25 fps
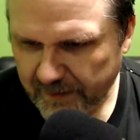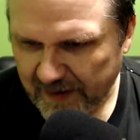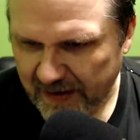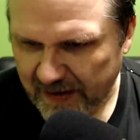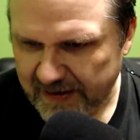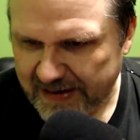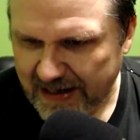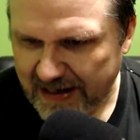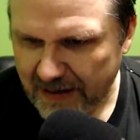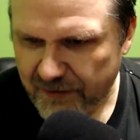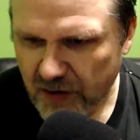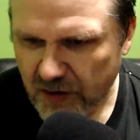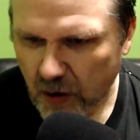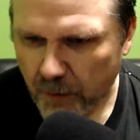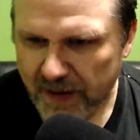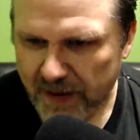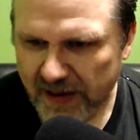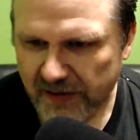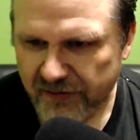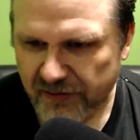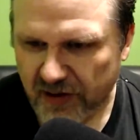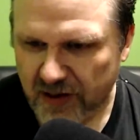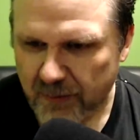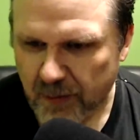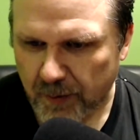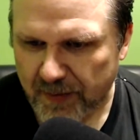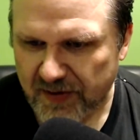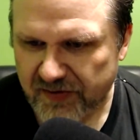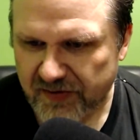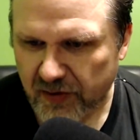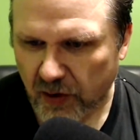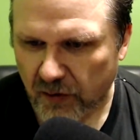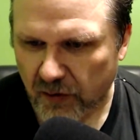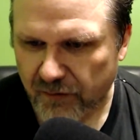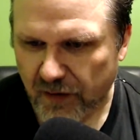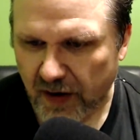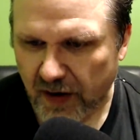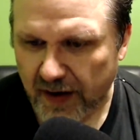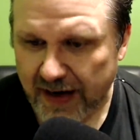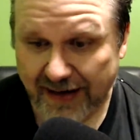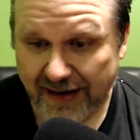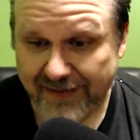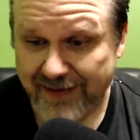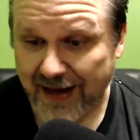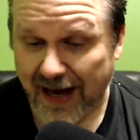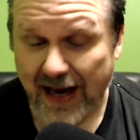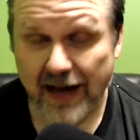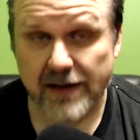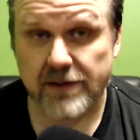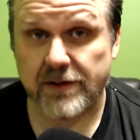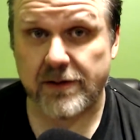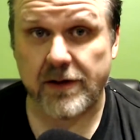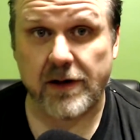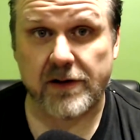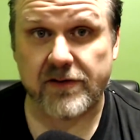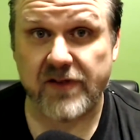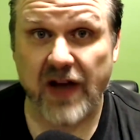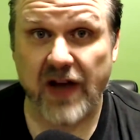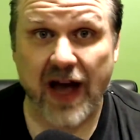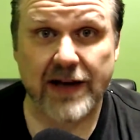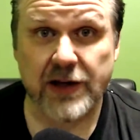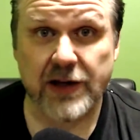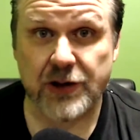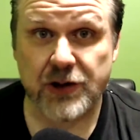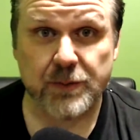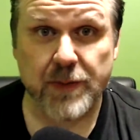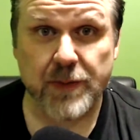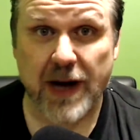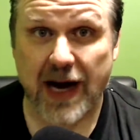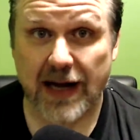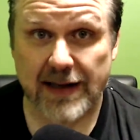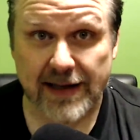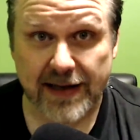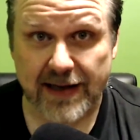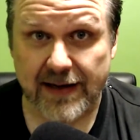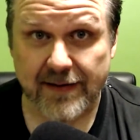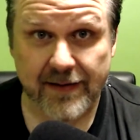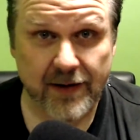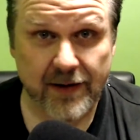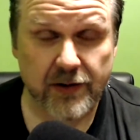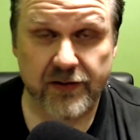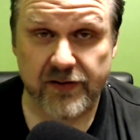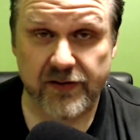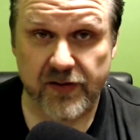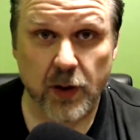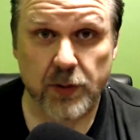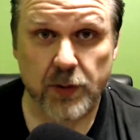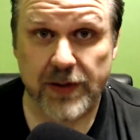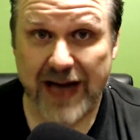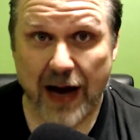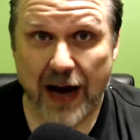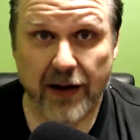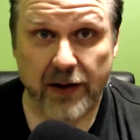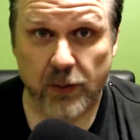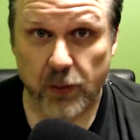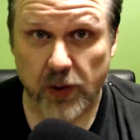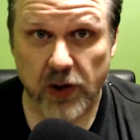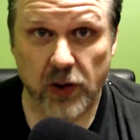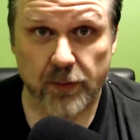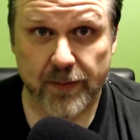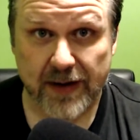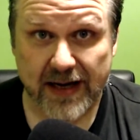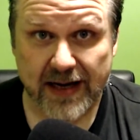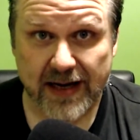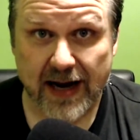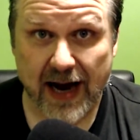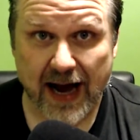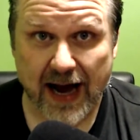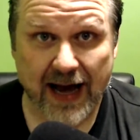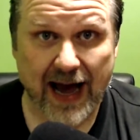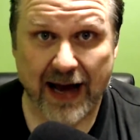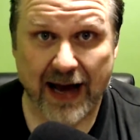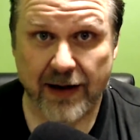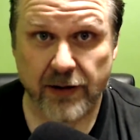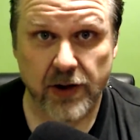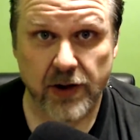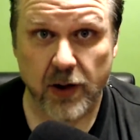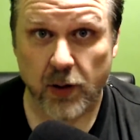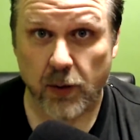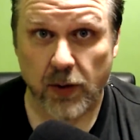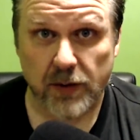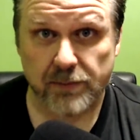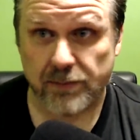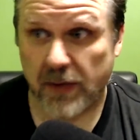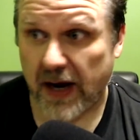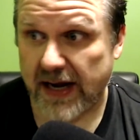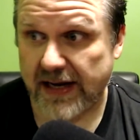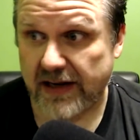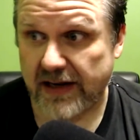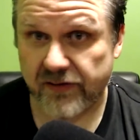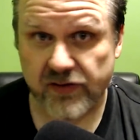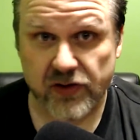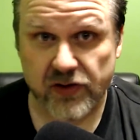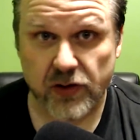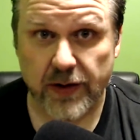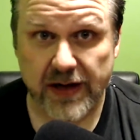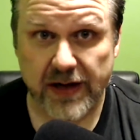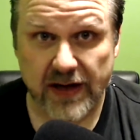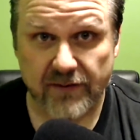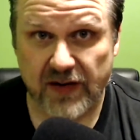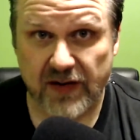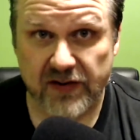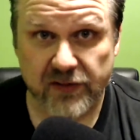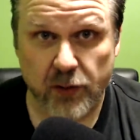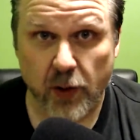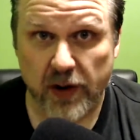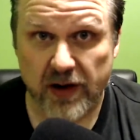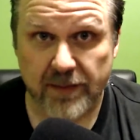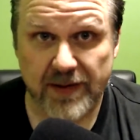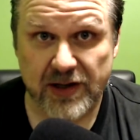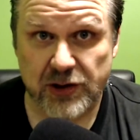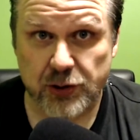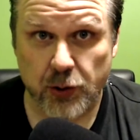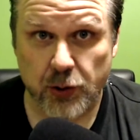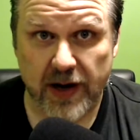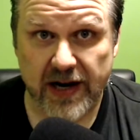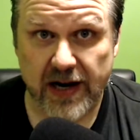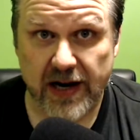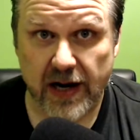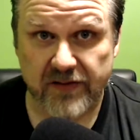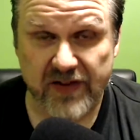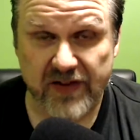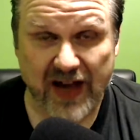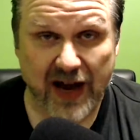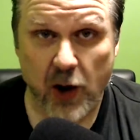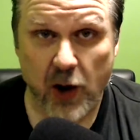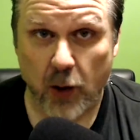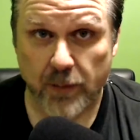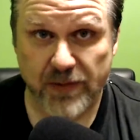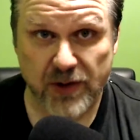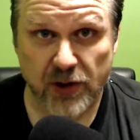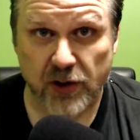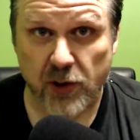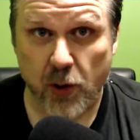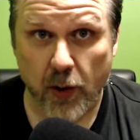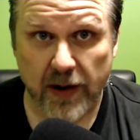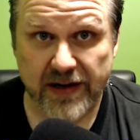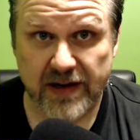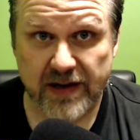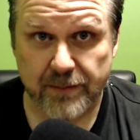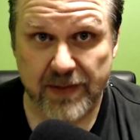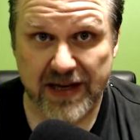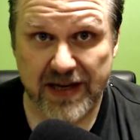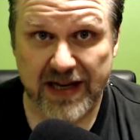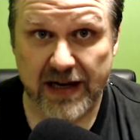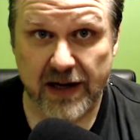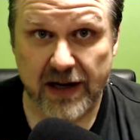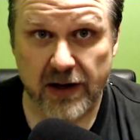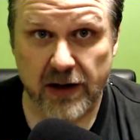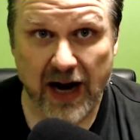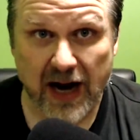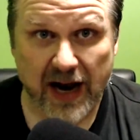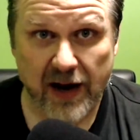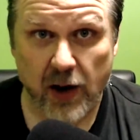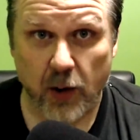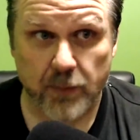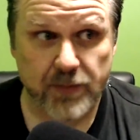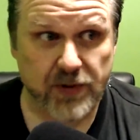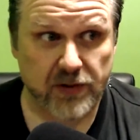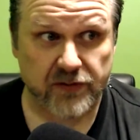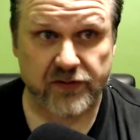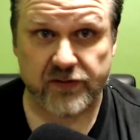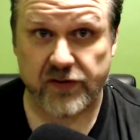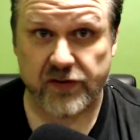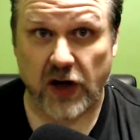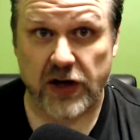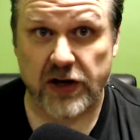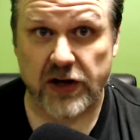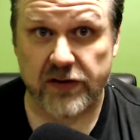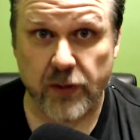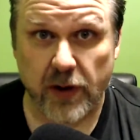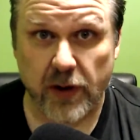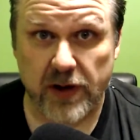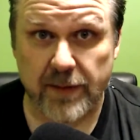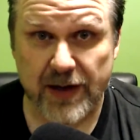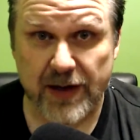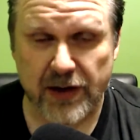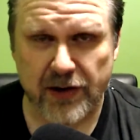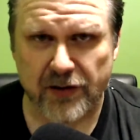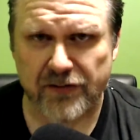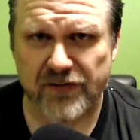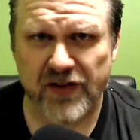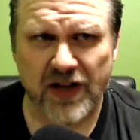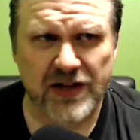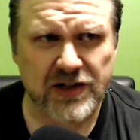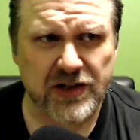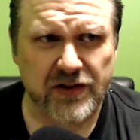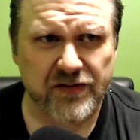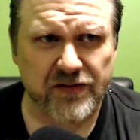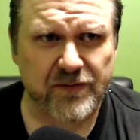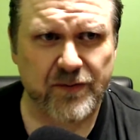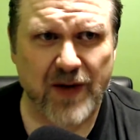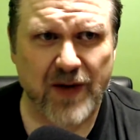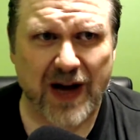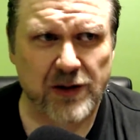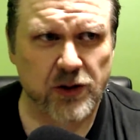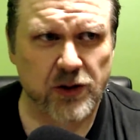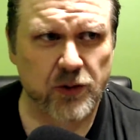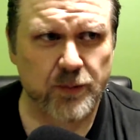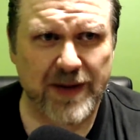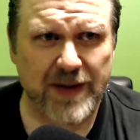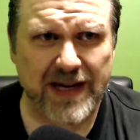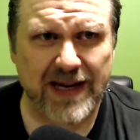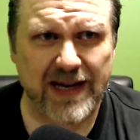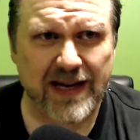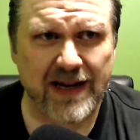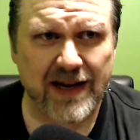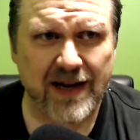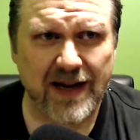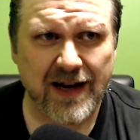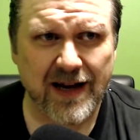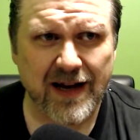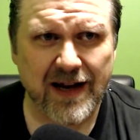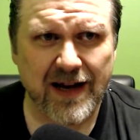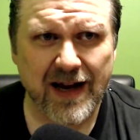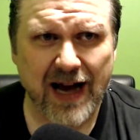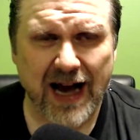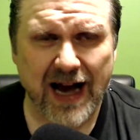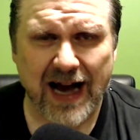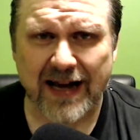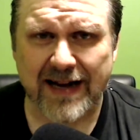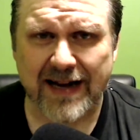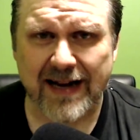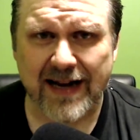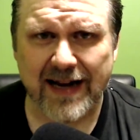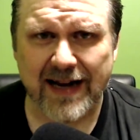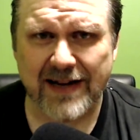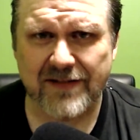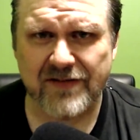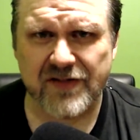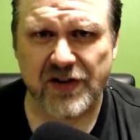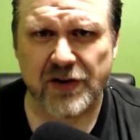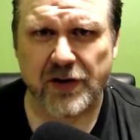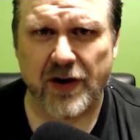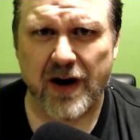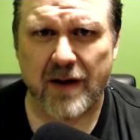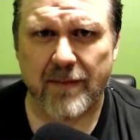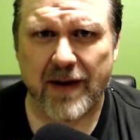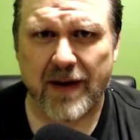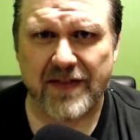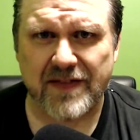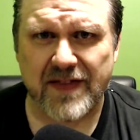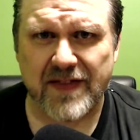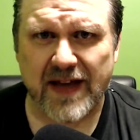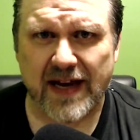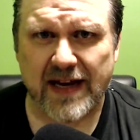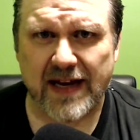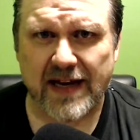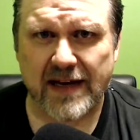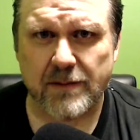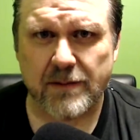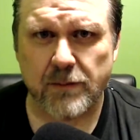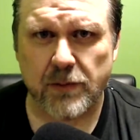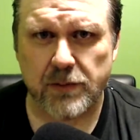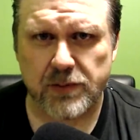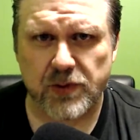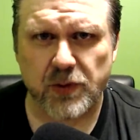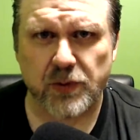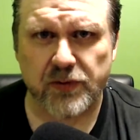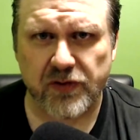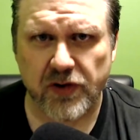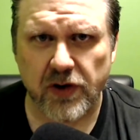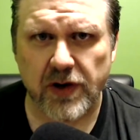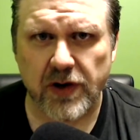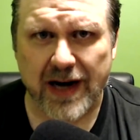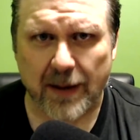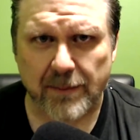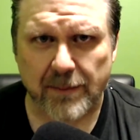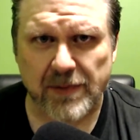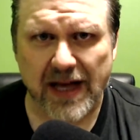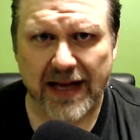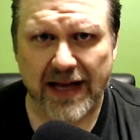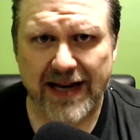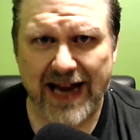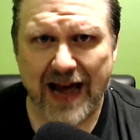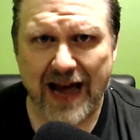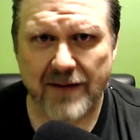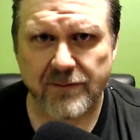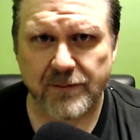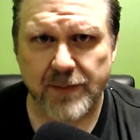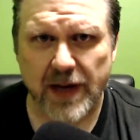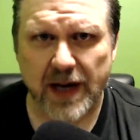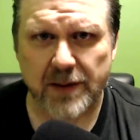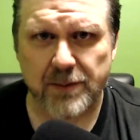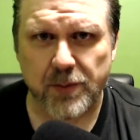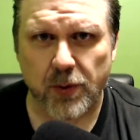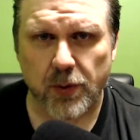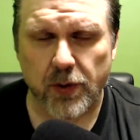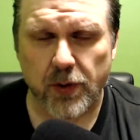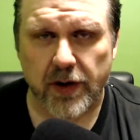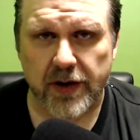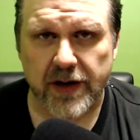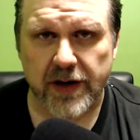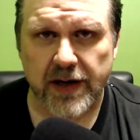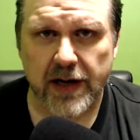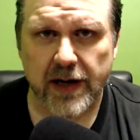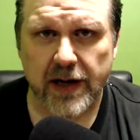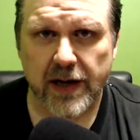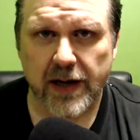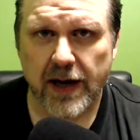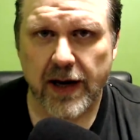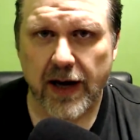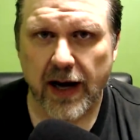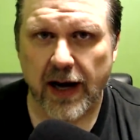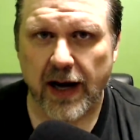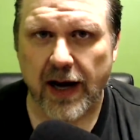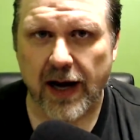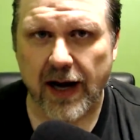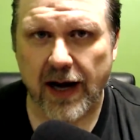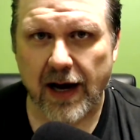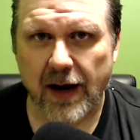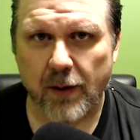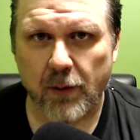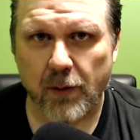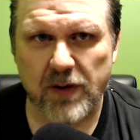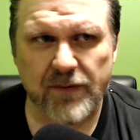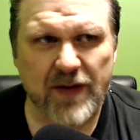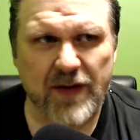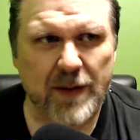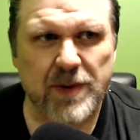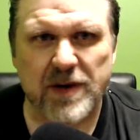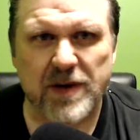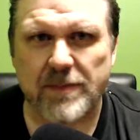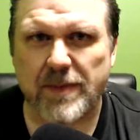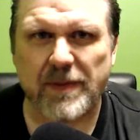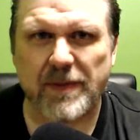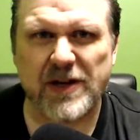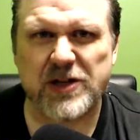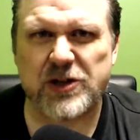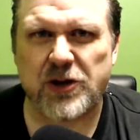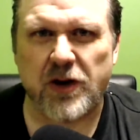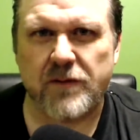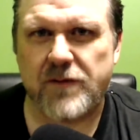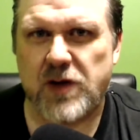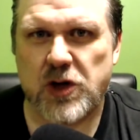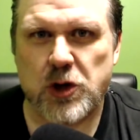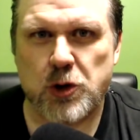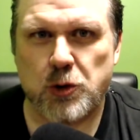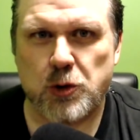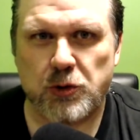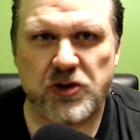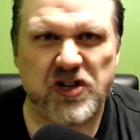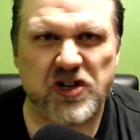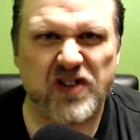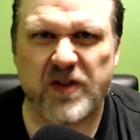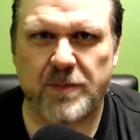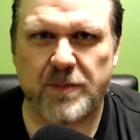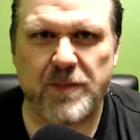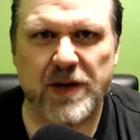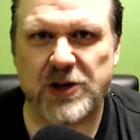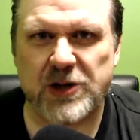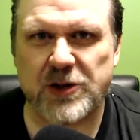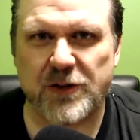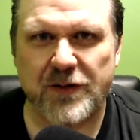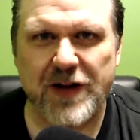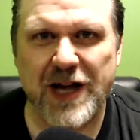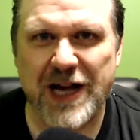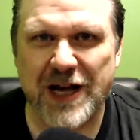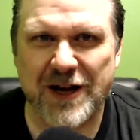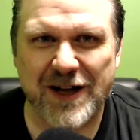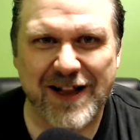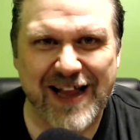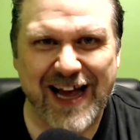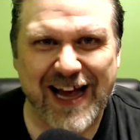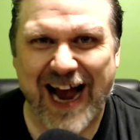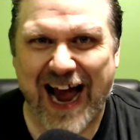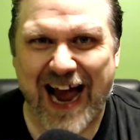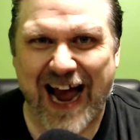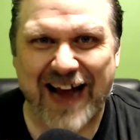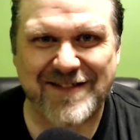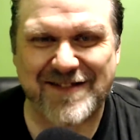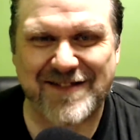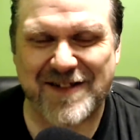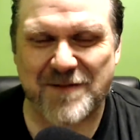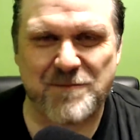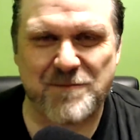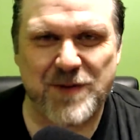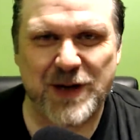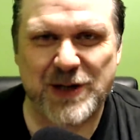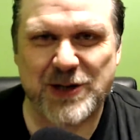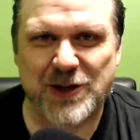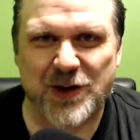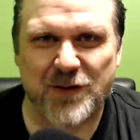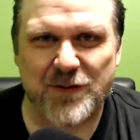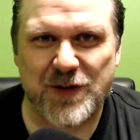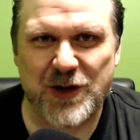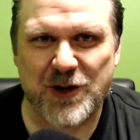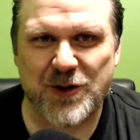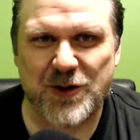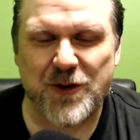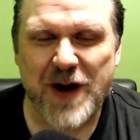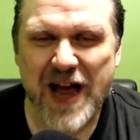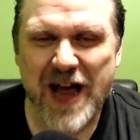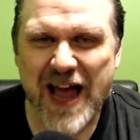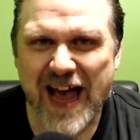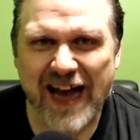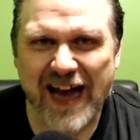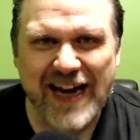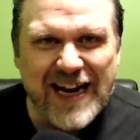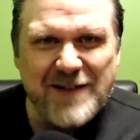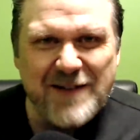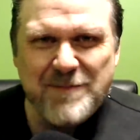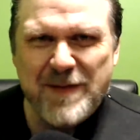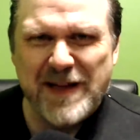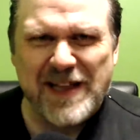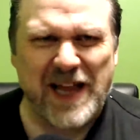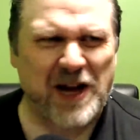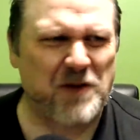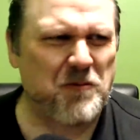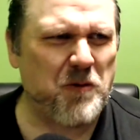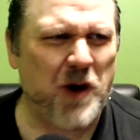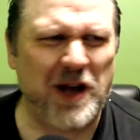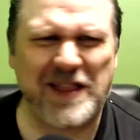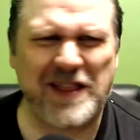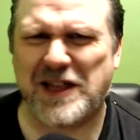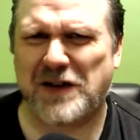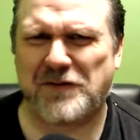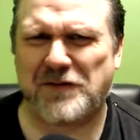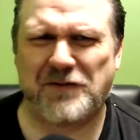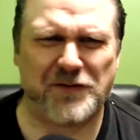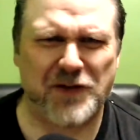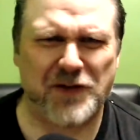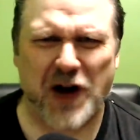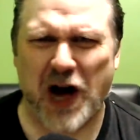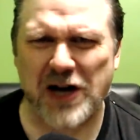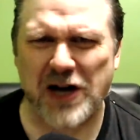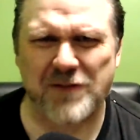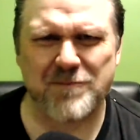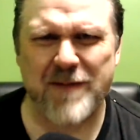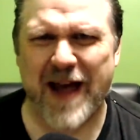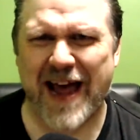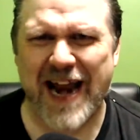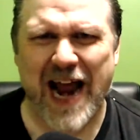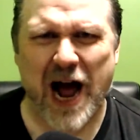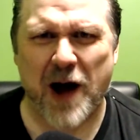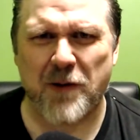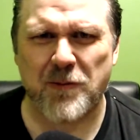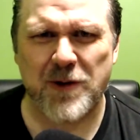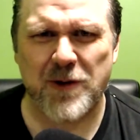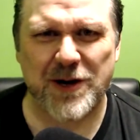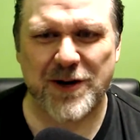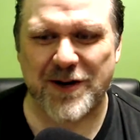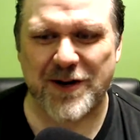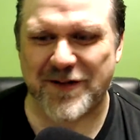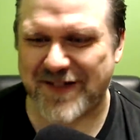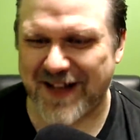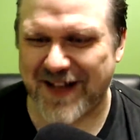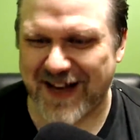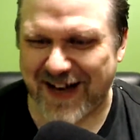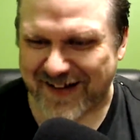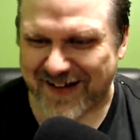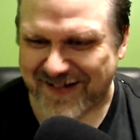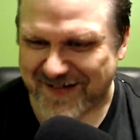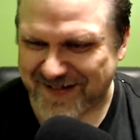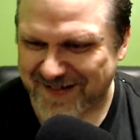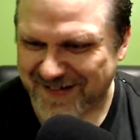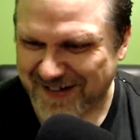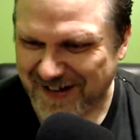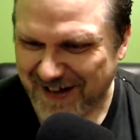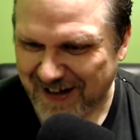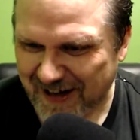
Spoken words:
Gift opening stream will be so fun. Look, Tanya Shabali, there's no doubt it will be. I don't know what Mike is doing, if he's going to be joining us. I hope you're going to be here. I hope your son is going to be here. Your son just followed me on Instagram, I think, which was good. I'm glad to have him on board. What if I put up a picture of you, just a picture of you, like I had some picture of you, and he'd be like, what the fuck, man? How weird is this?